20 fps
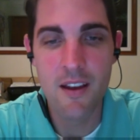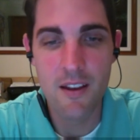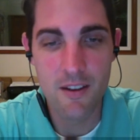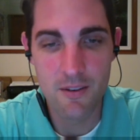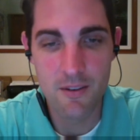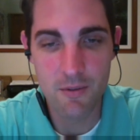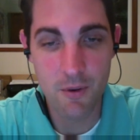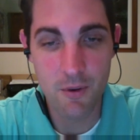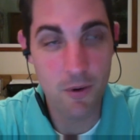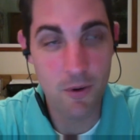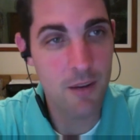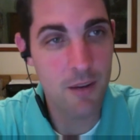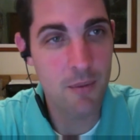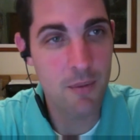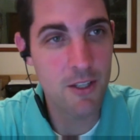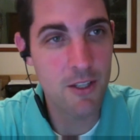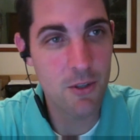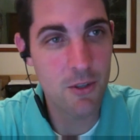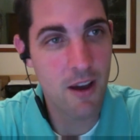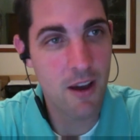We
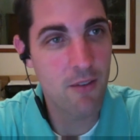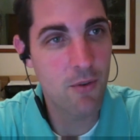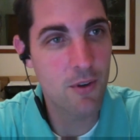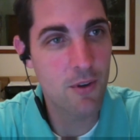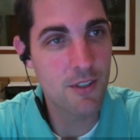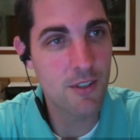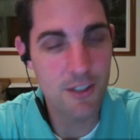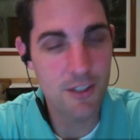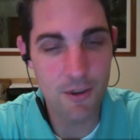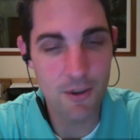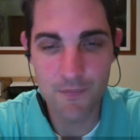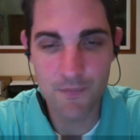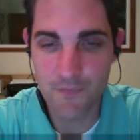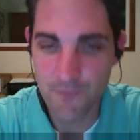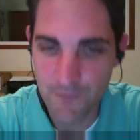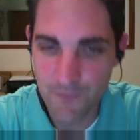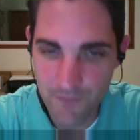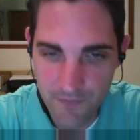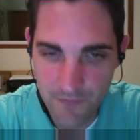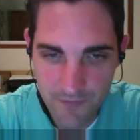recommend you have one too.
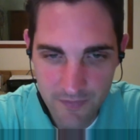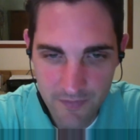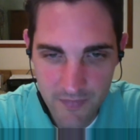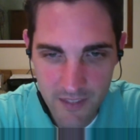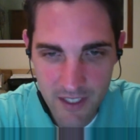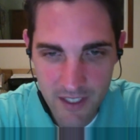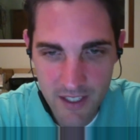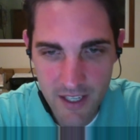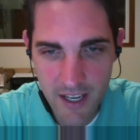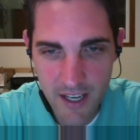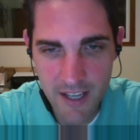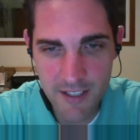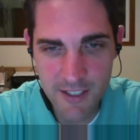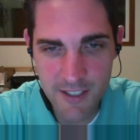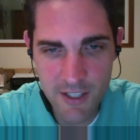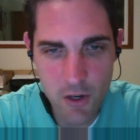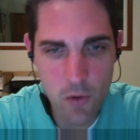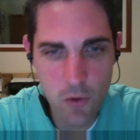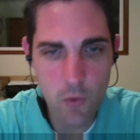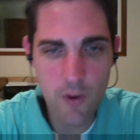And
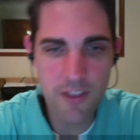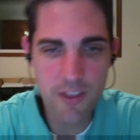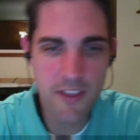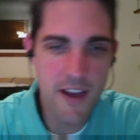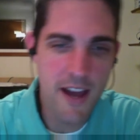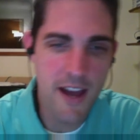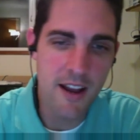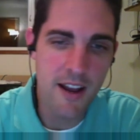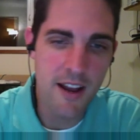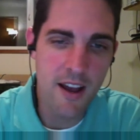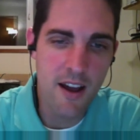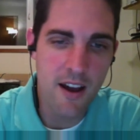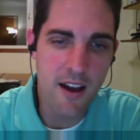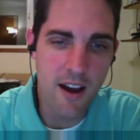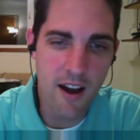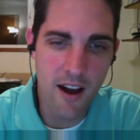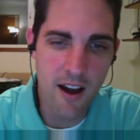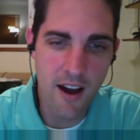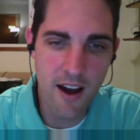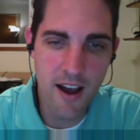so with that,
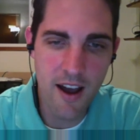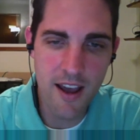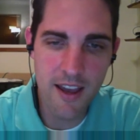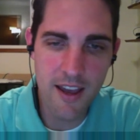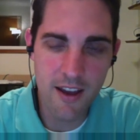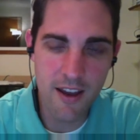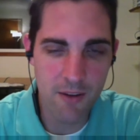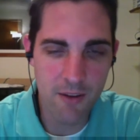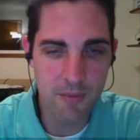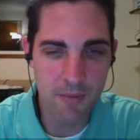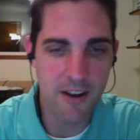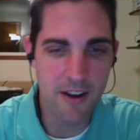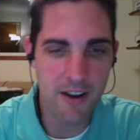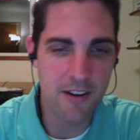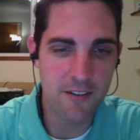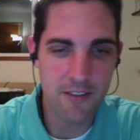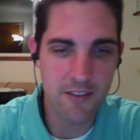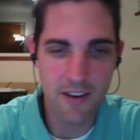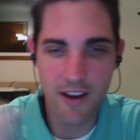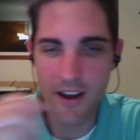I
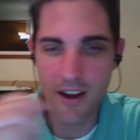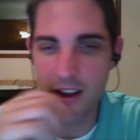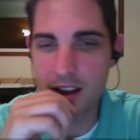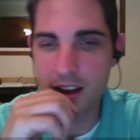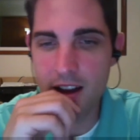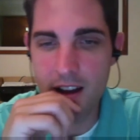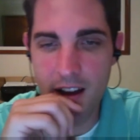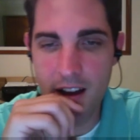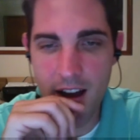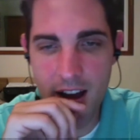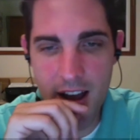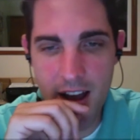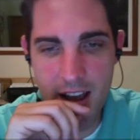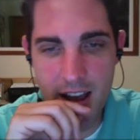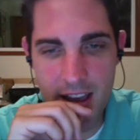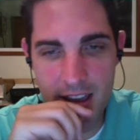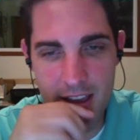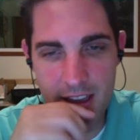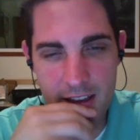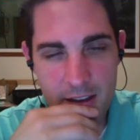forgot. I
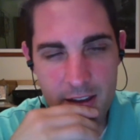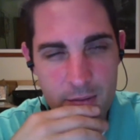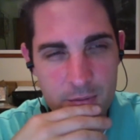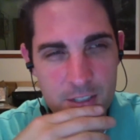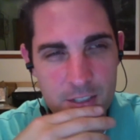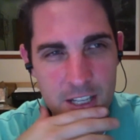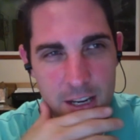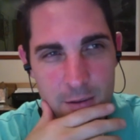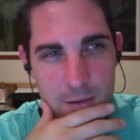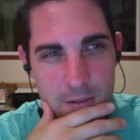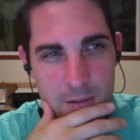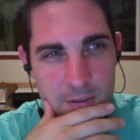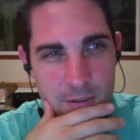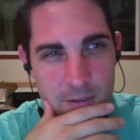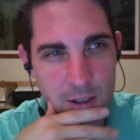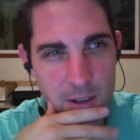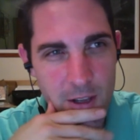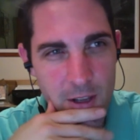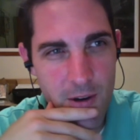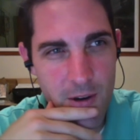am James
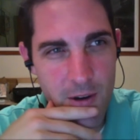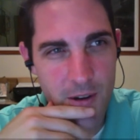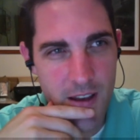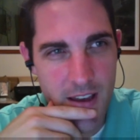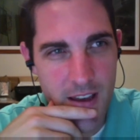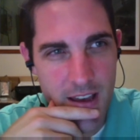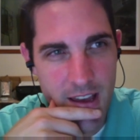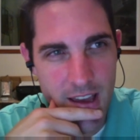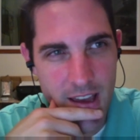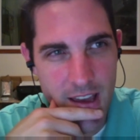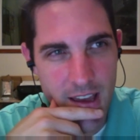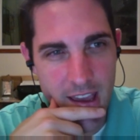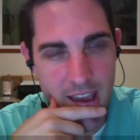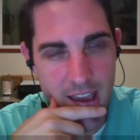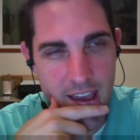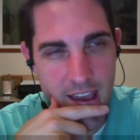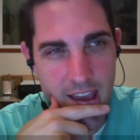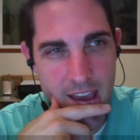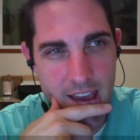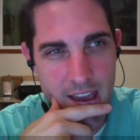Furlo,
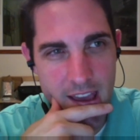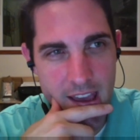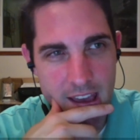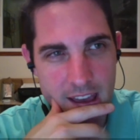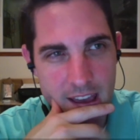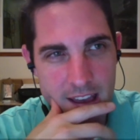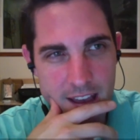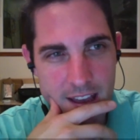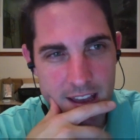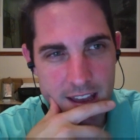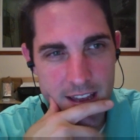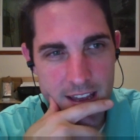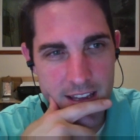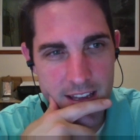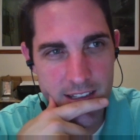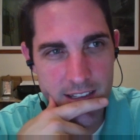and